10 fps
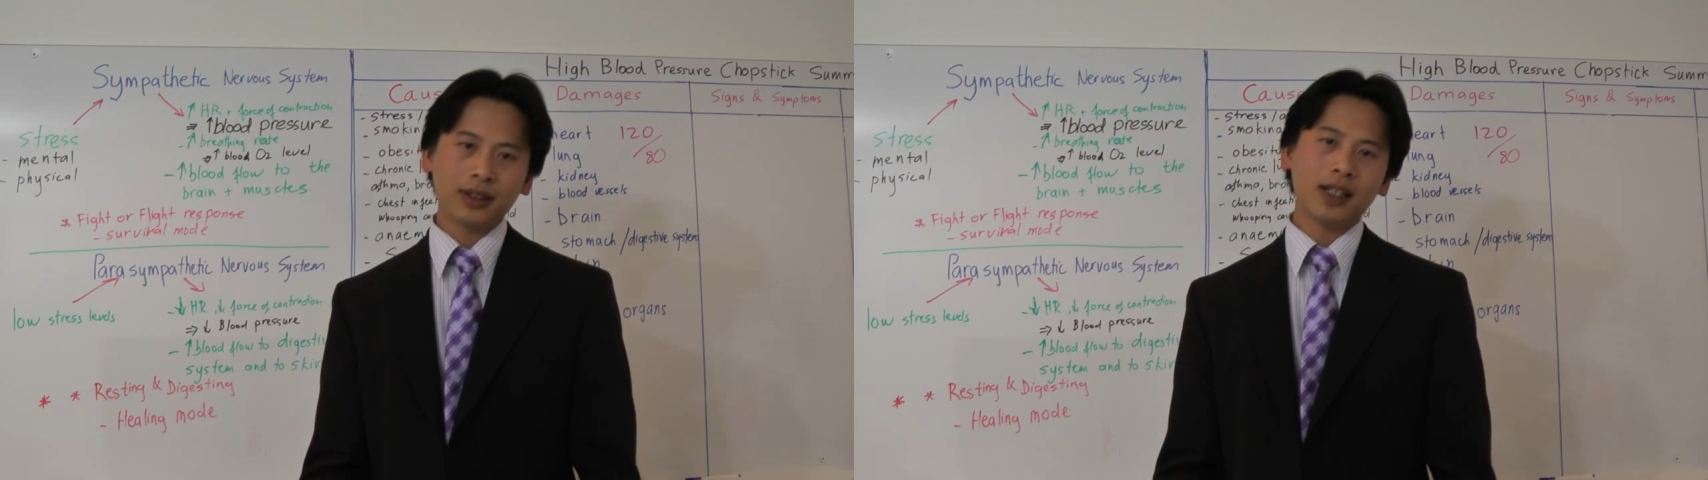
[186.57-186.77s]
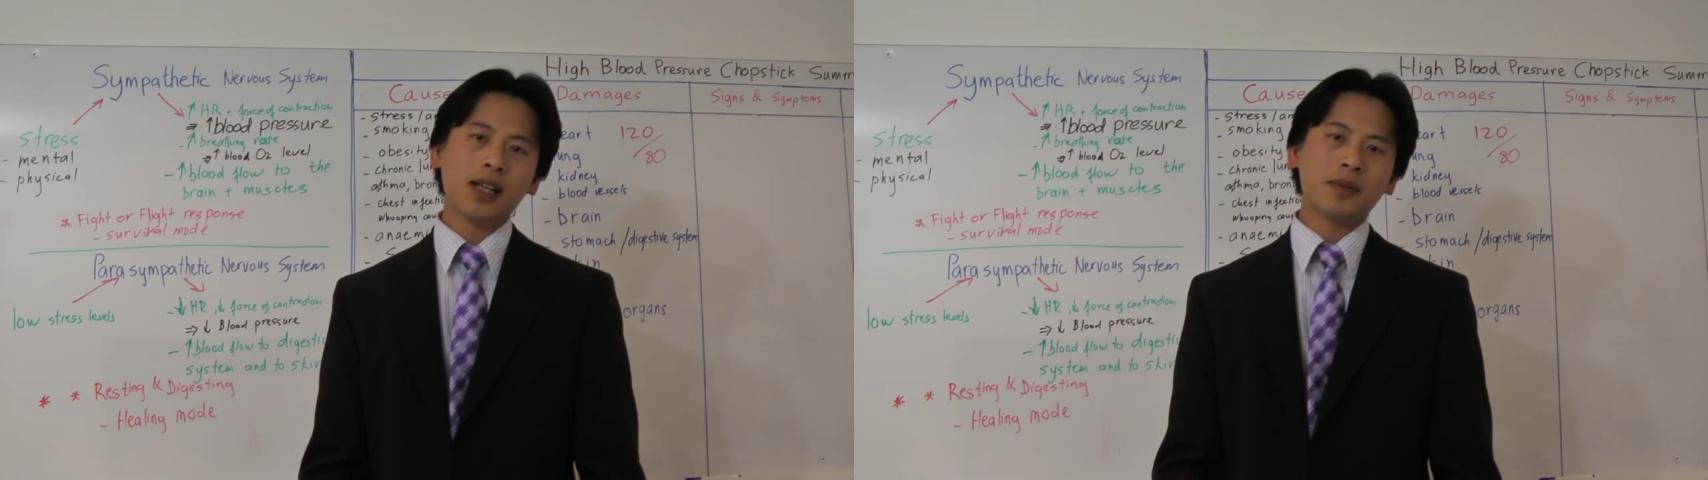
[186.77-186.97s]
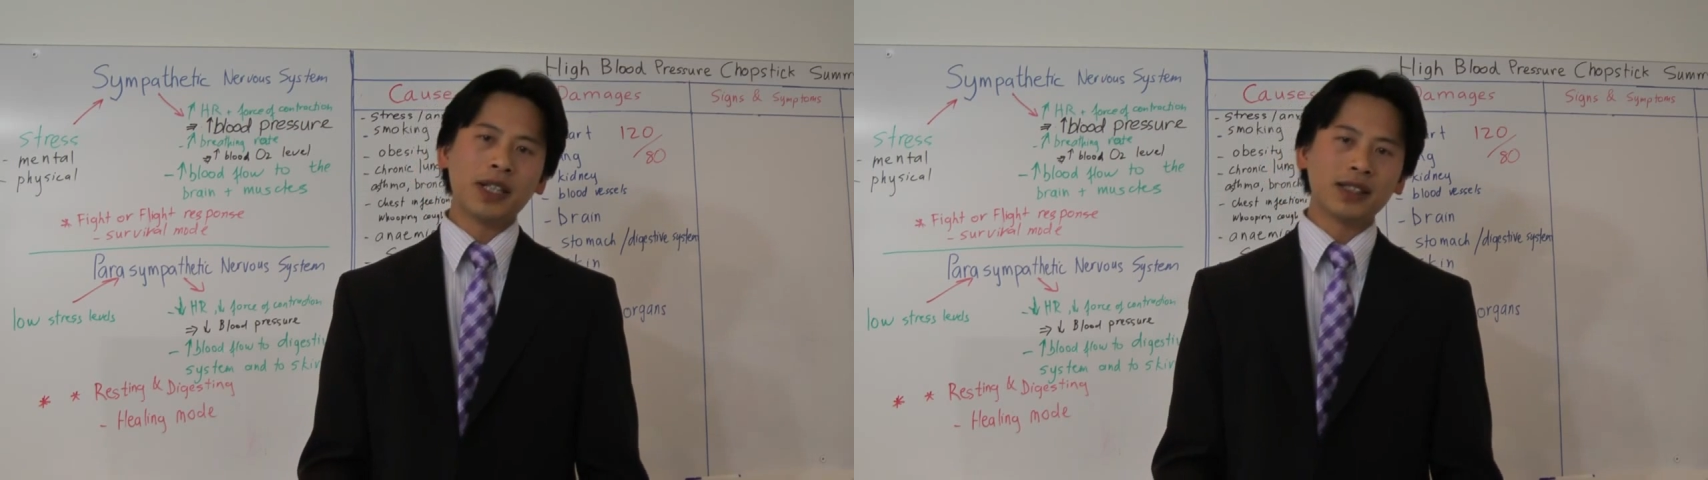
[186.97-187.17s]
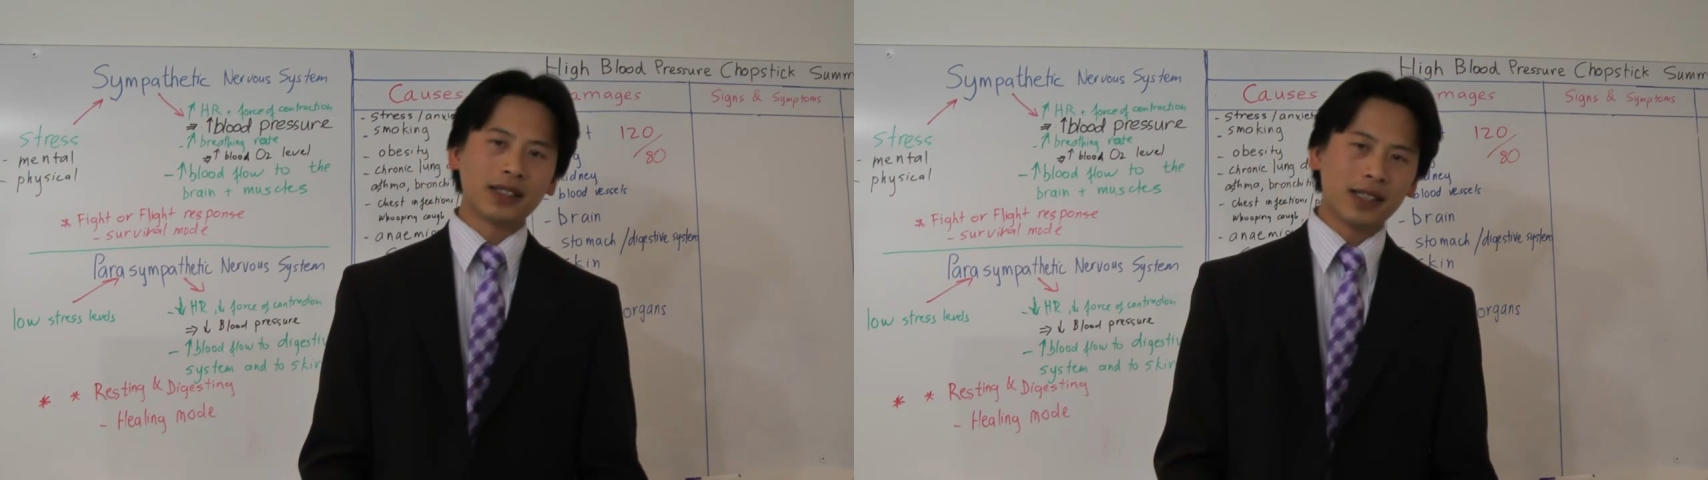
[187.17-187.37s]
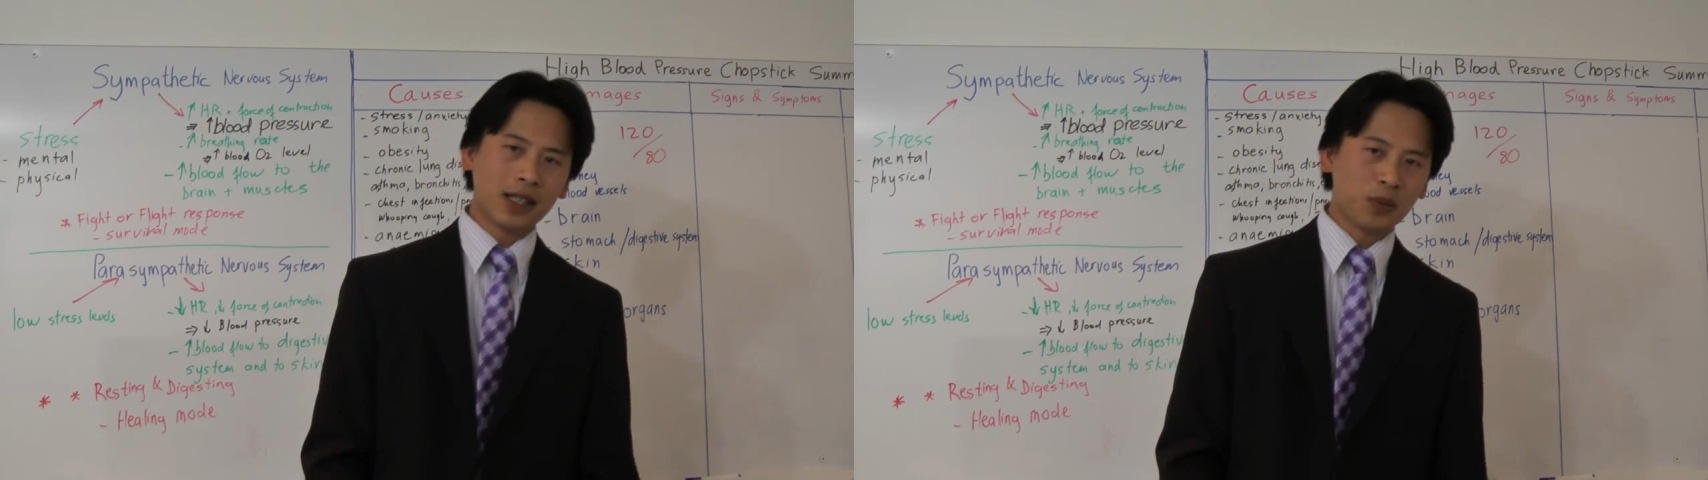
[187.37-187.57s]
that
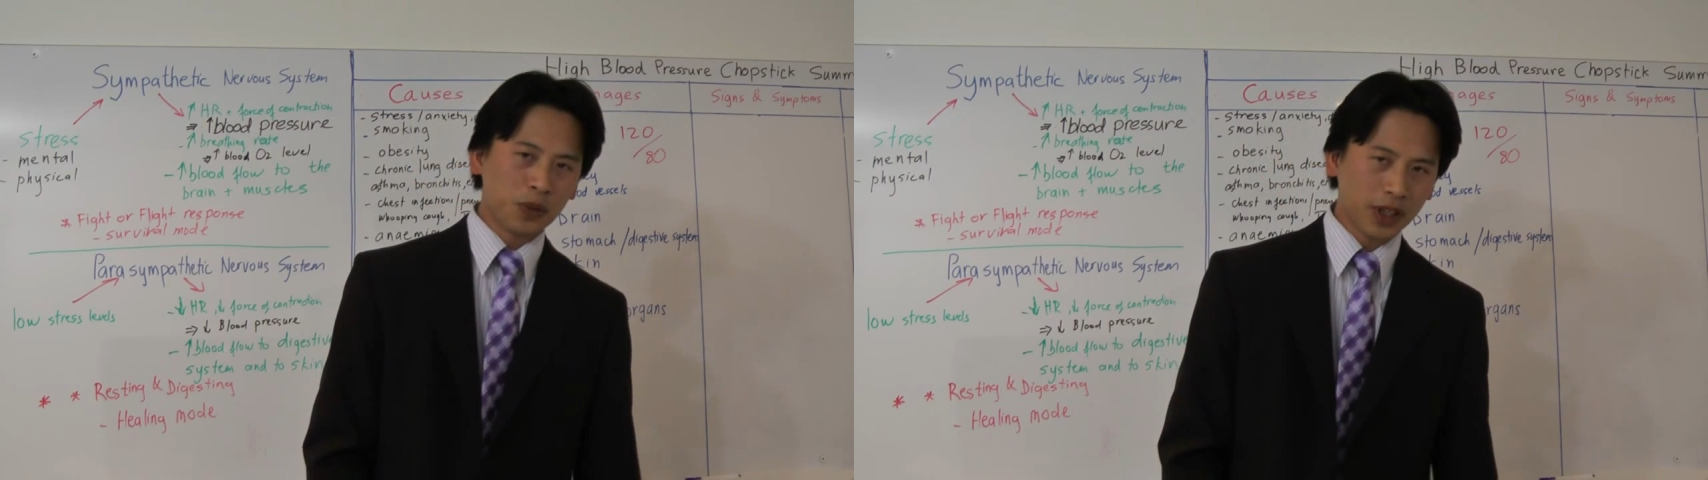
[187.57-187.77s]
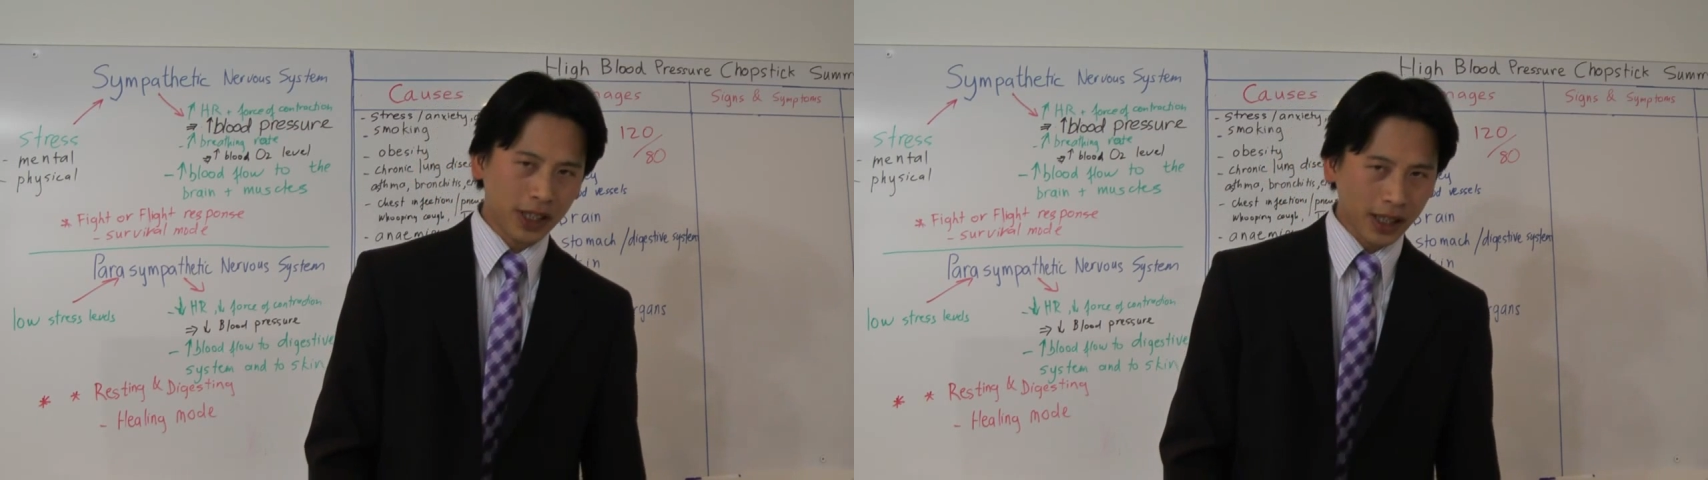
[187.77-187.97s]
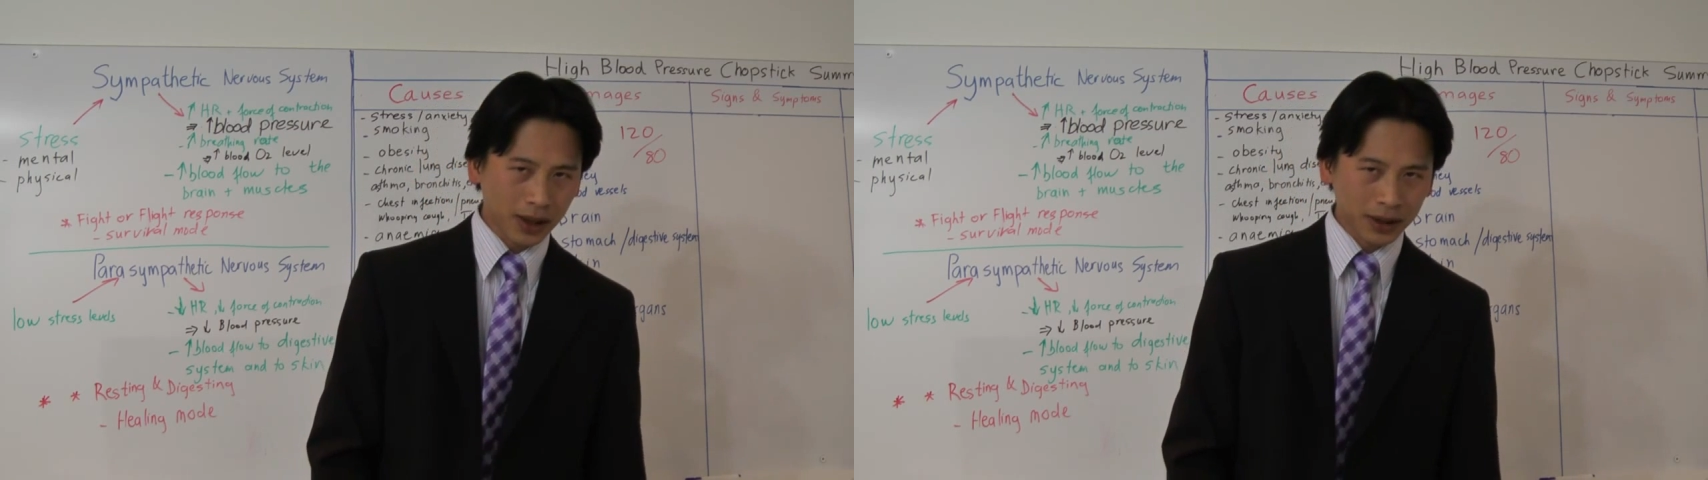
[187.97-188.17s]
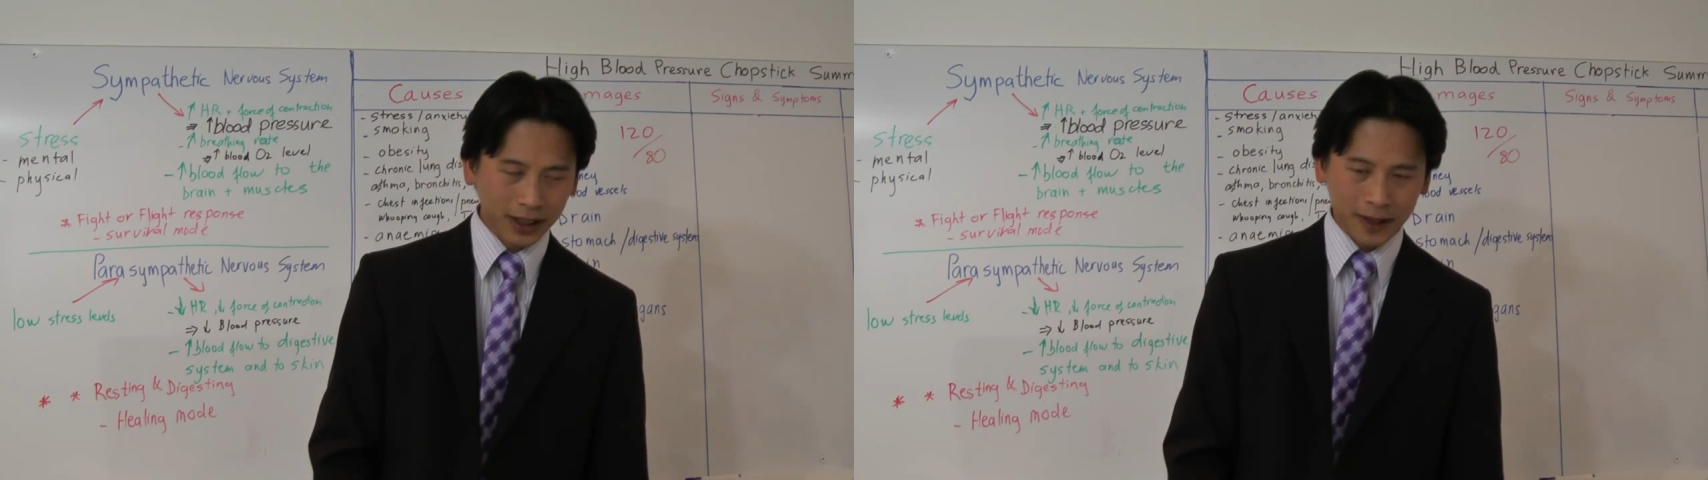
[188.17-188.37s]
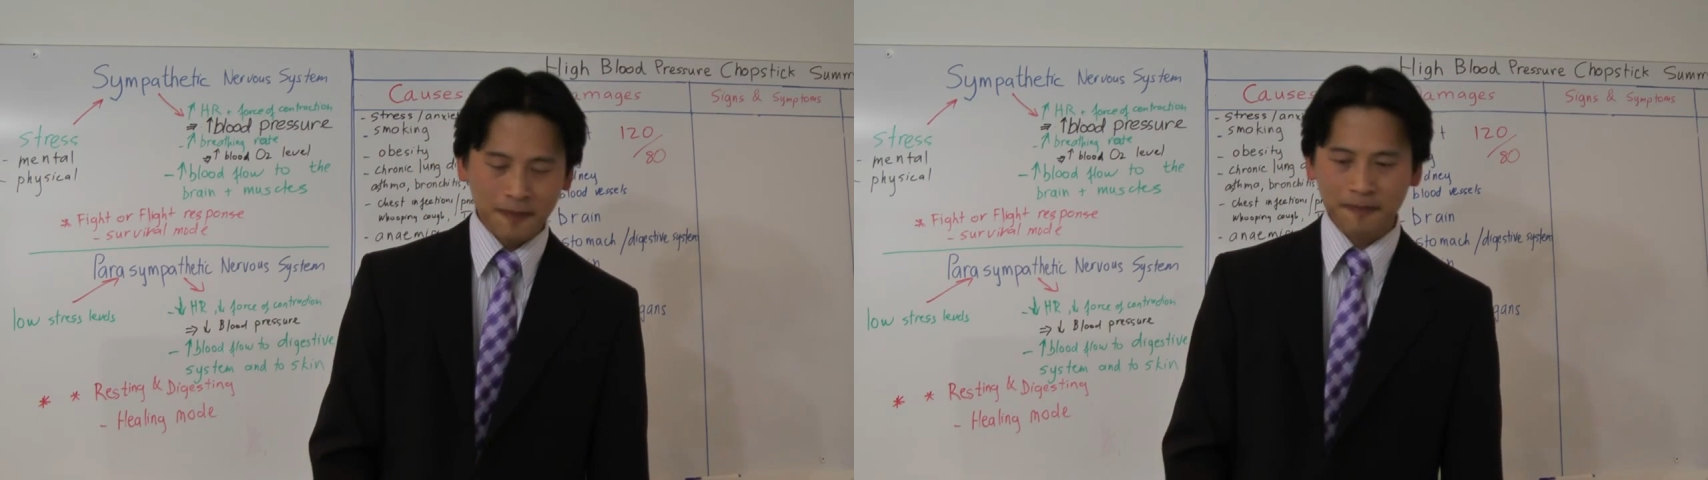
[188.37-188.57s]
means they are pretty
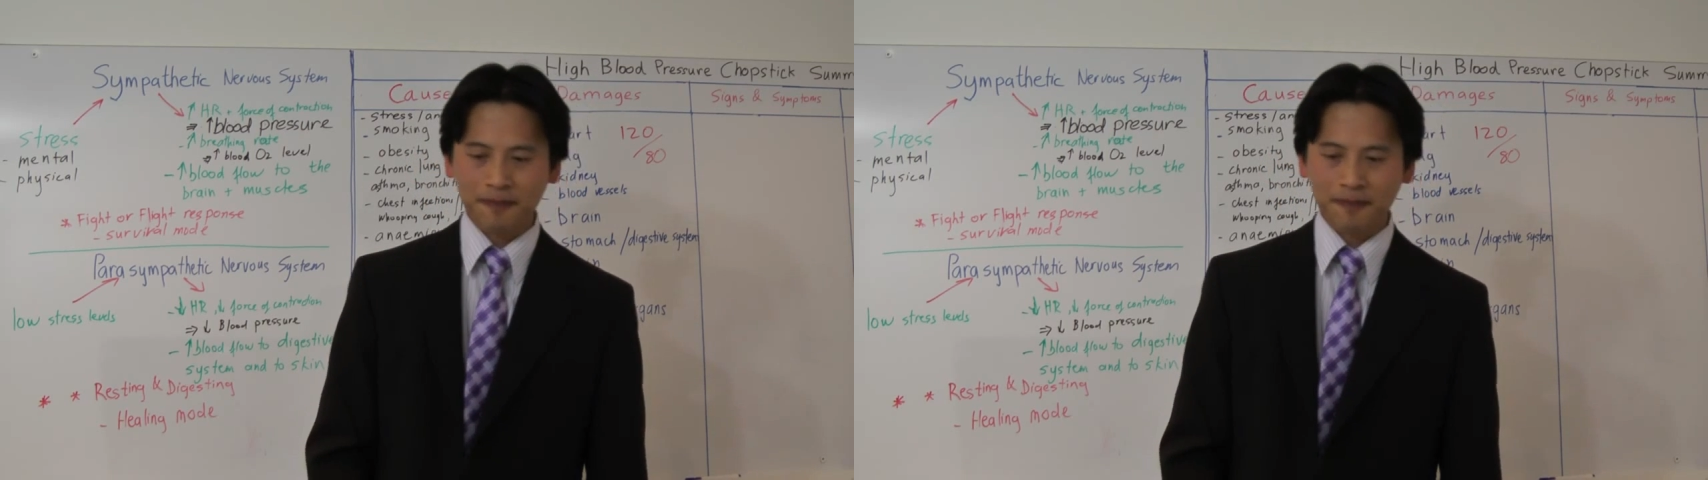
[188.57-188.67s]
healthy.